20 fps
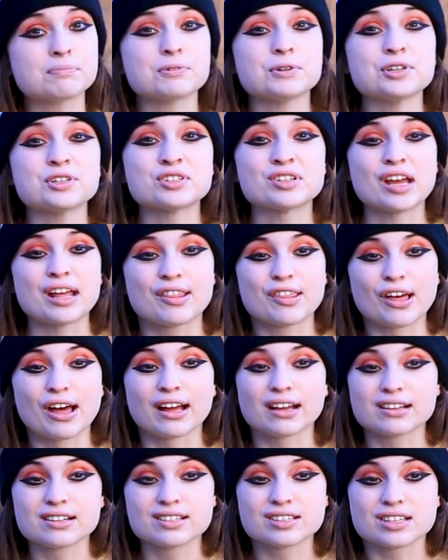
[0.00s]
appreciate
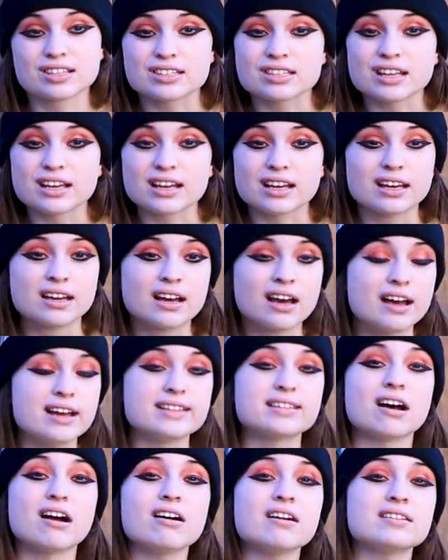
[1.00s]
that because it's like,
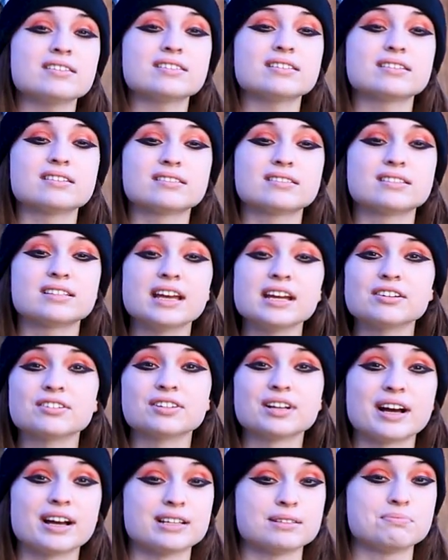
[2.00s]
it's hard to
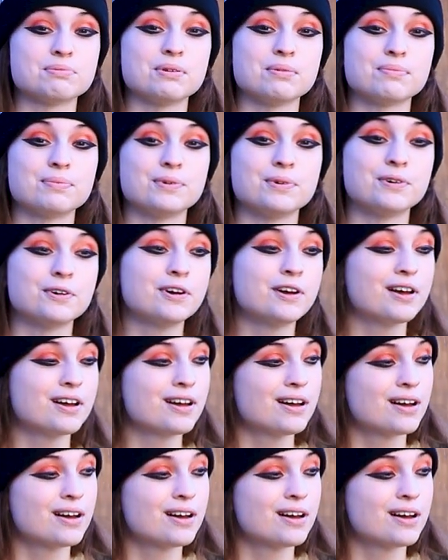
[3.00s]
synchronize people.